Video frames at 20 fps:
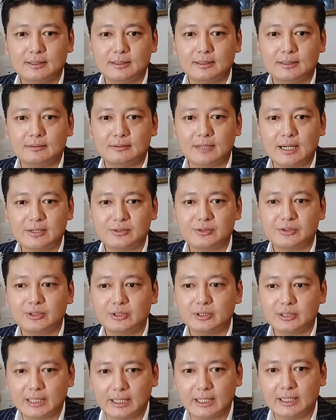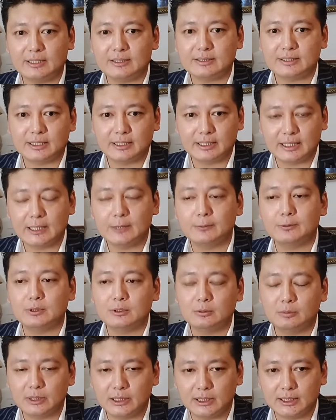the rational gains that they
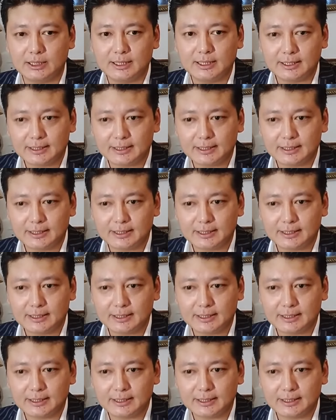will be